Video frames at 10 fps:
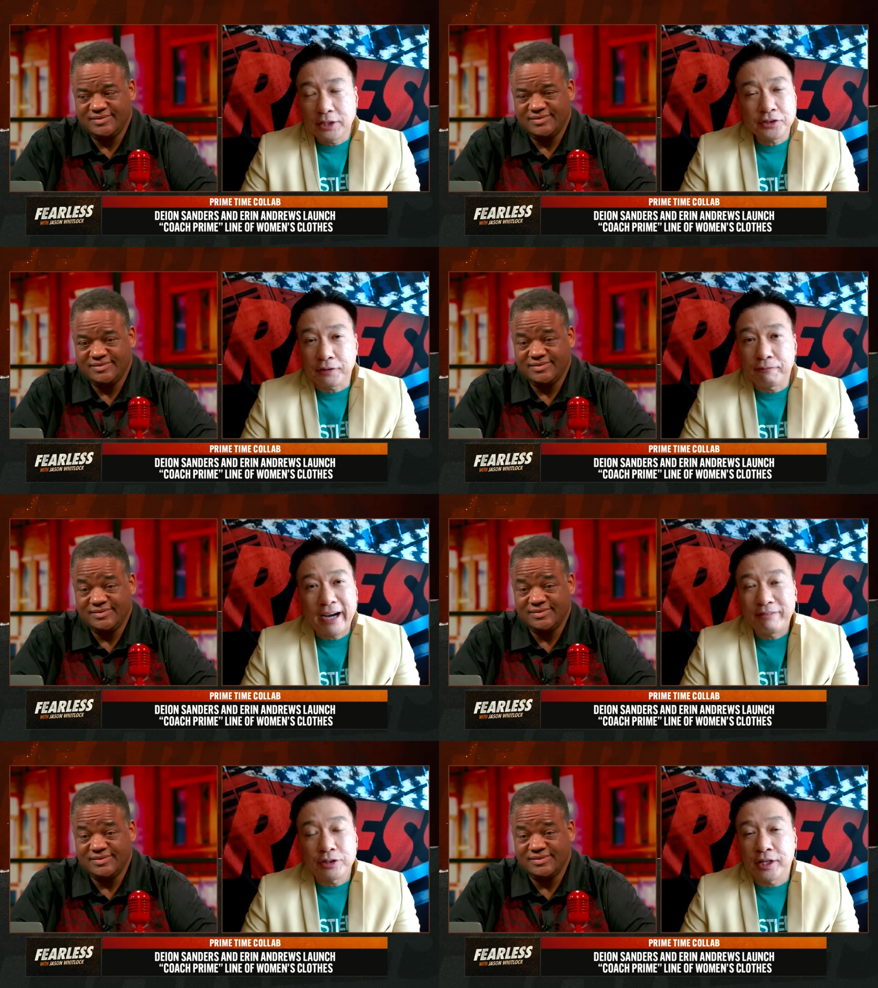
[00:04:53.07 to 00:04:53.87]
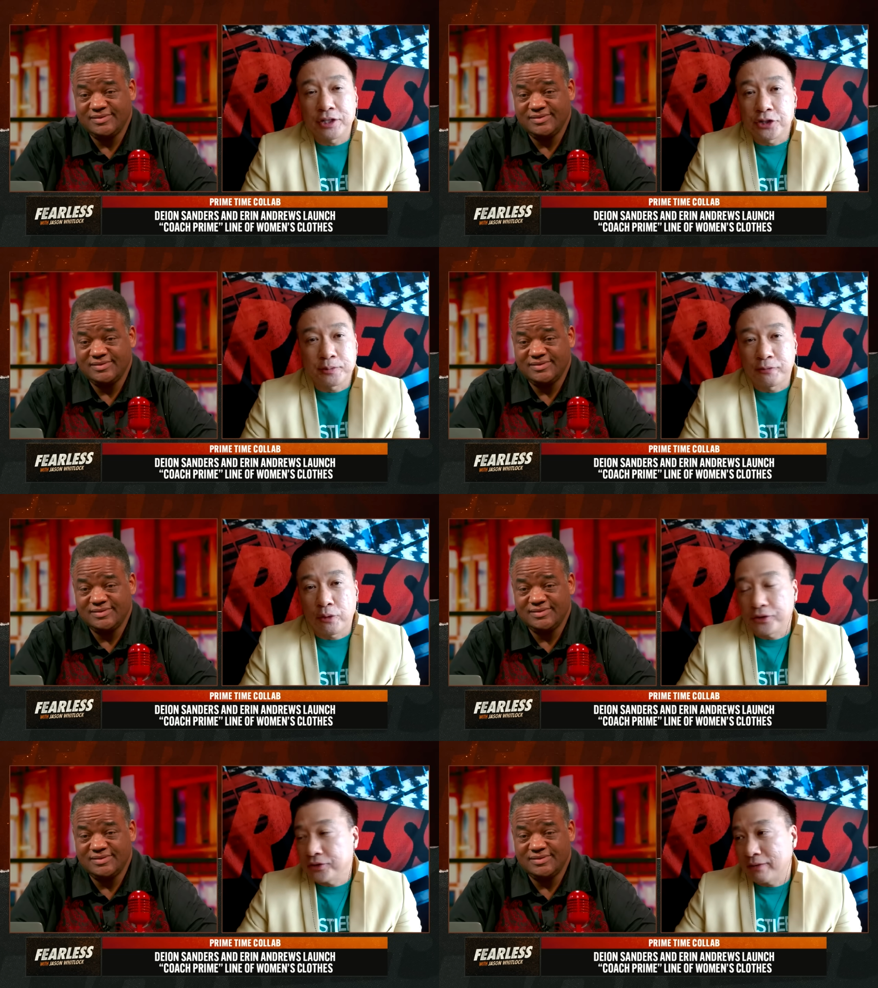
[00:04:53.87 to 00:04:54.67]
Speaker 1: Let's say 5 to 10 years
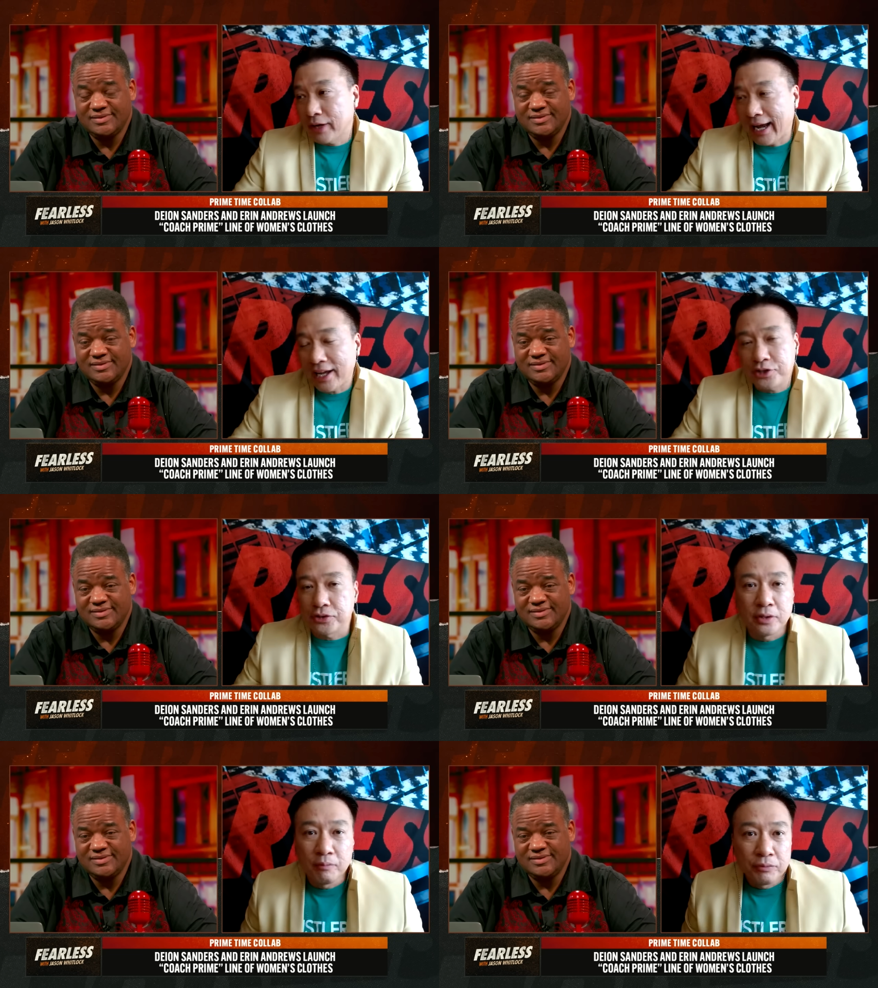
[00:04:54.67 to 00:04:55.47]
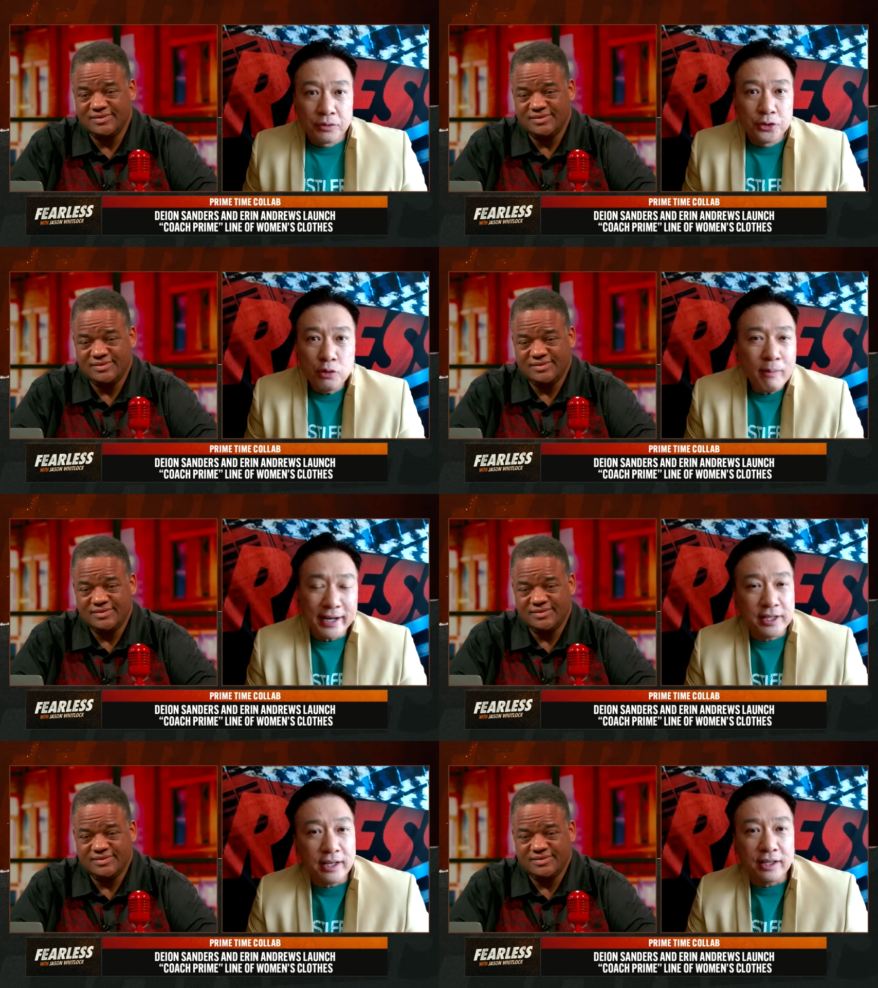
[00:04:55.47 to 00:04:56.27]
before this ever hatches, you
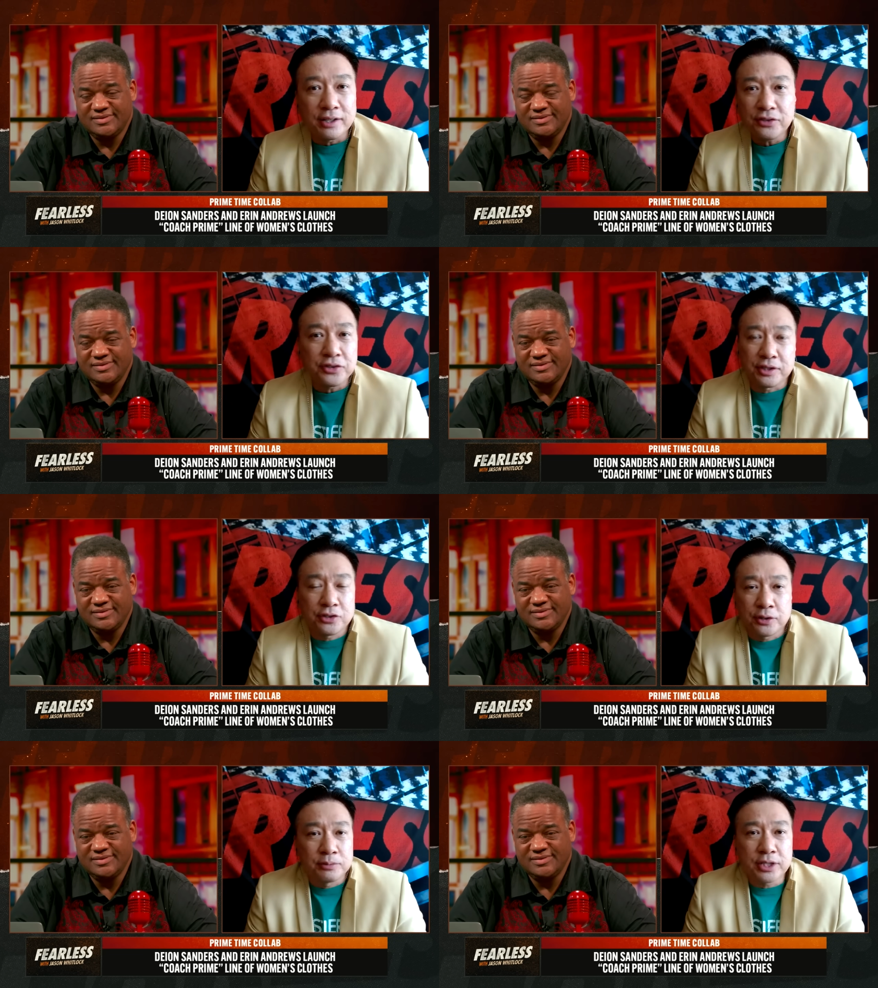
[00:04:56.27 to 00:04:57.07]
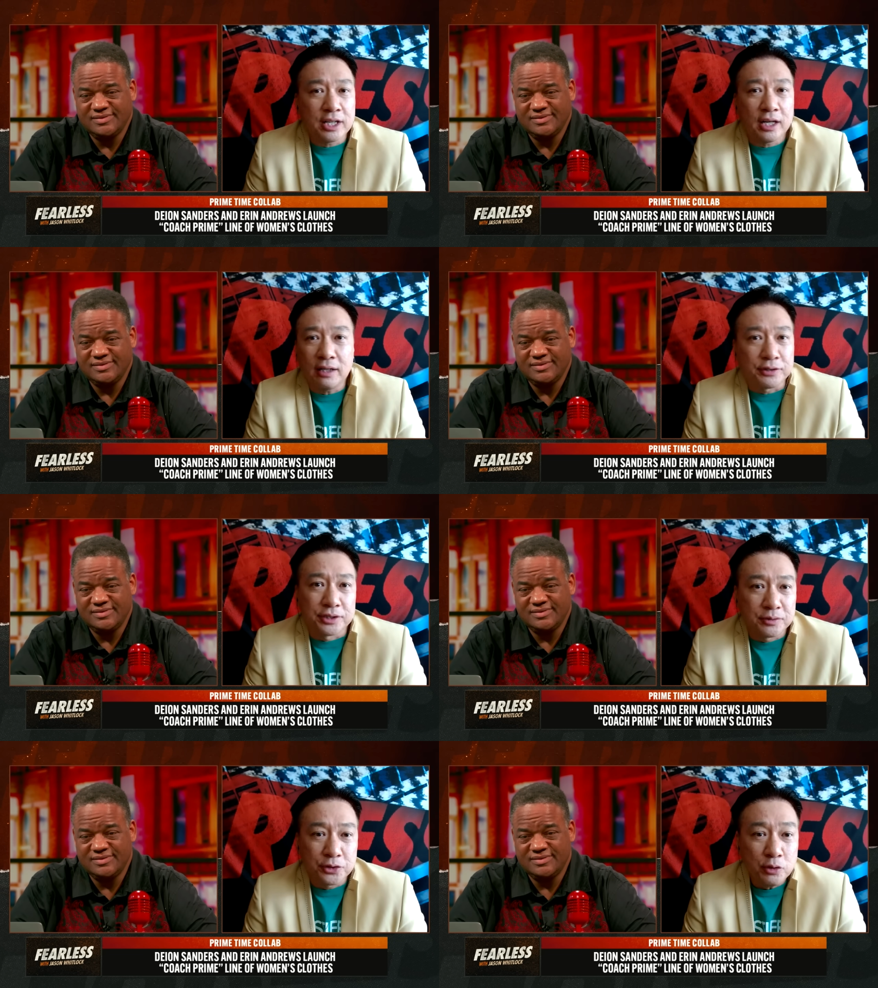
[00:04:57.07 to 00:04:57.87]
might take it easy in terms of the
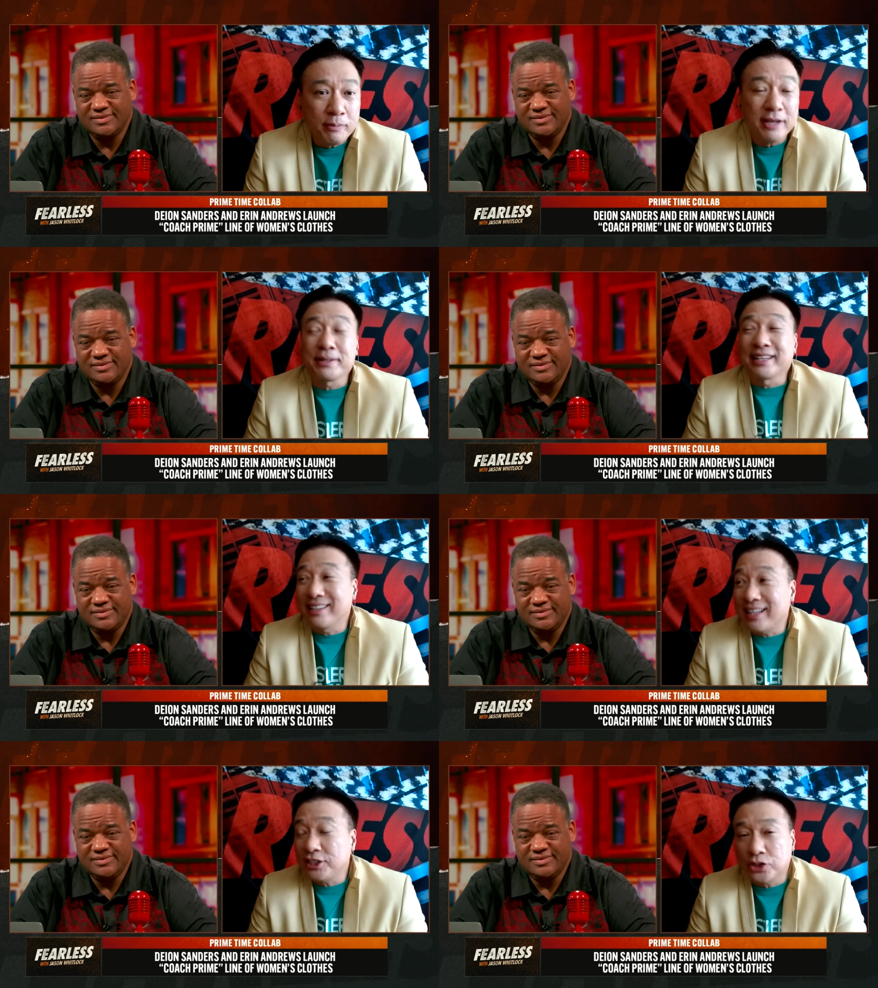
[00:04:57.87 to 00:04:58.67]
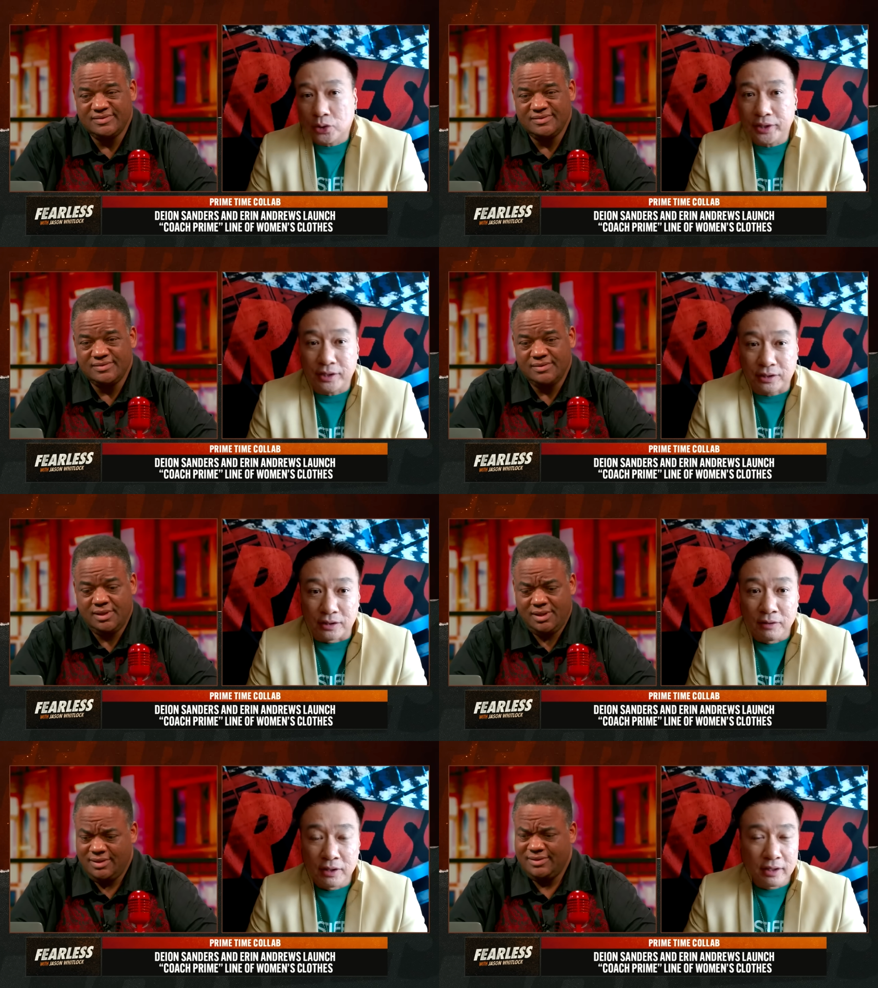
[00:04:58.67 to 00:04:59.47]
coverage. You may be less
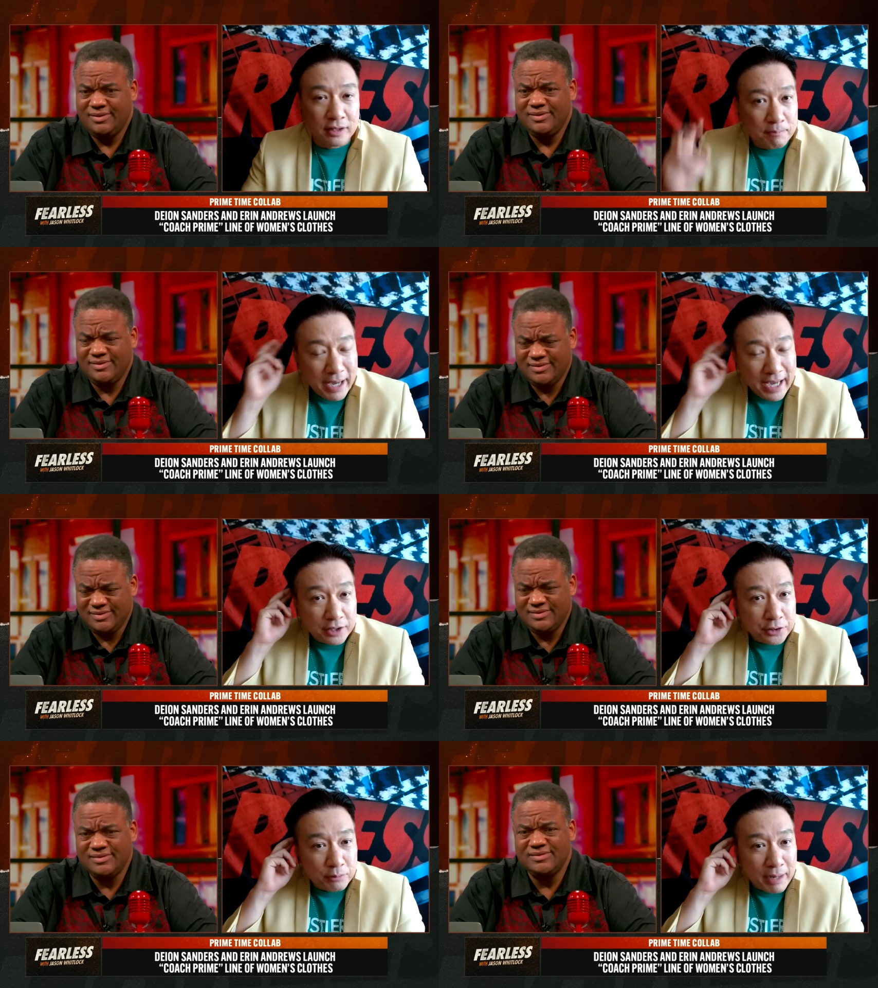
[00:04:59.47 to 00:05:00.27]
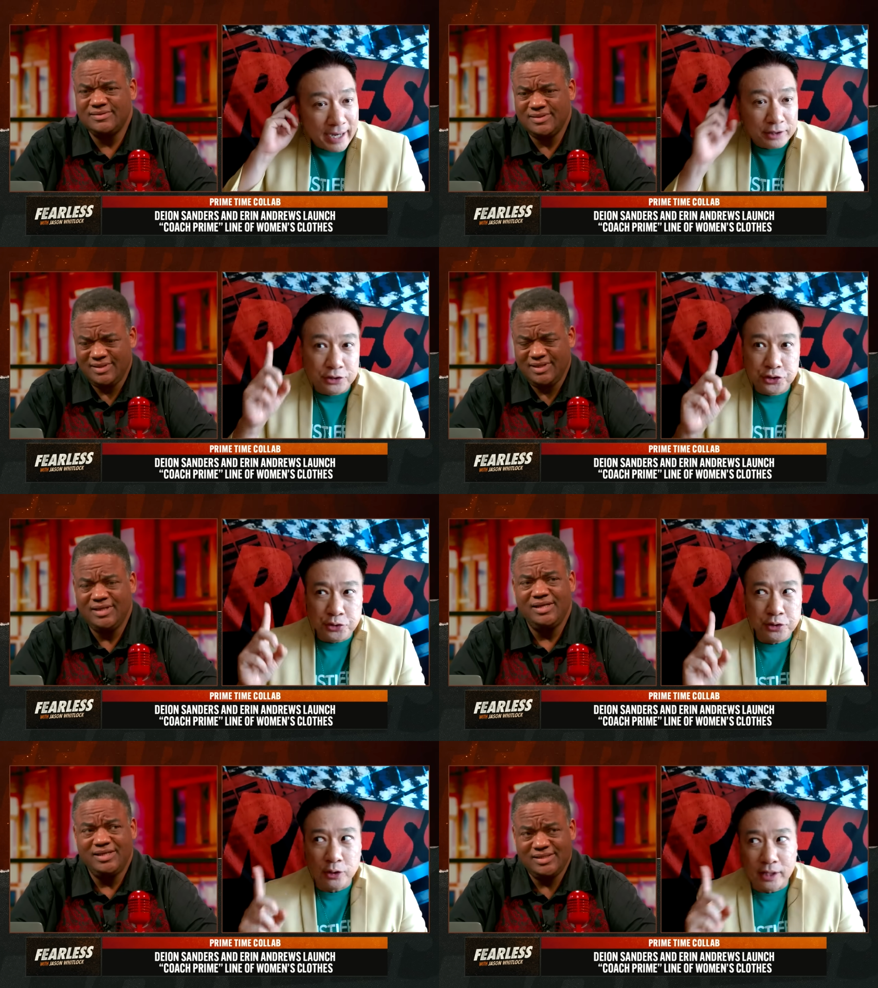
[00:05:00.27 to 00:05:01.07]
critical in the back of your mind because
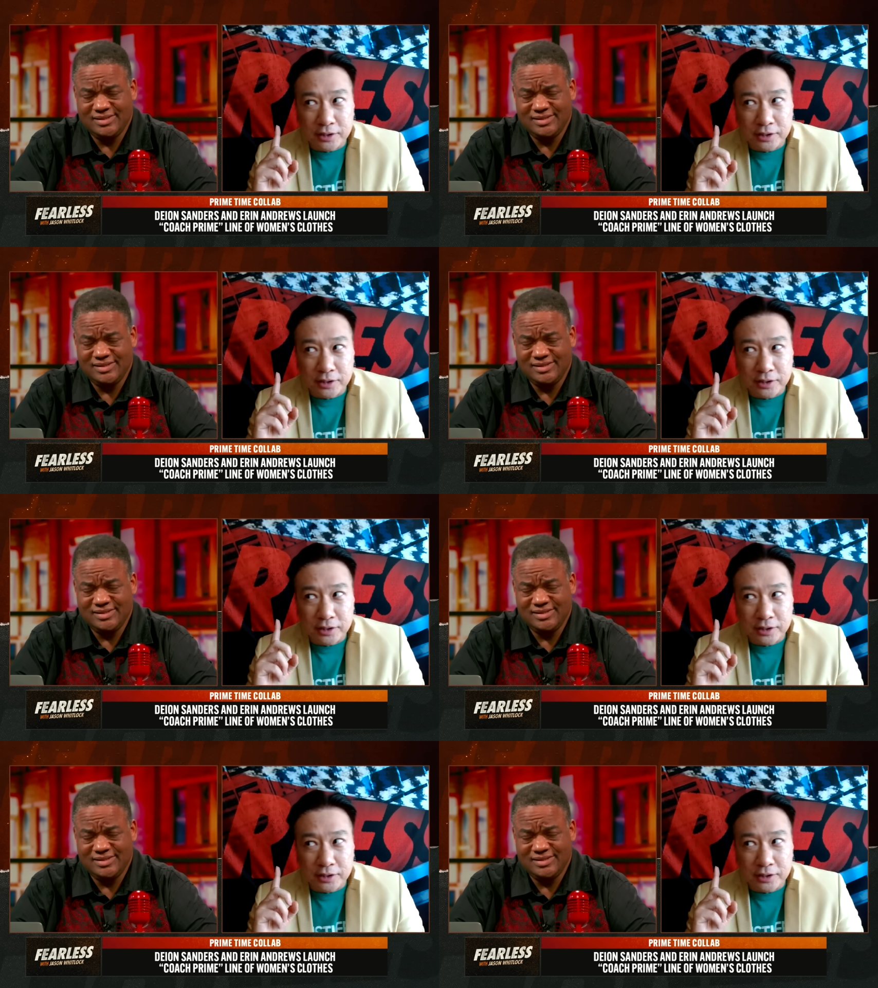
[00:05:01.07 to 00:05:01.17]
you know,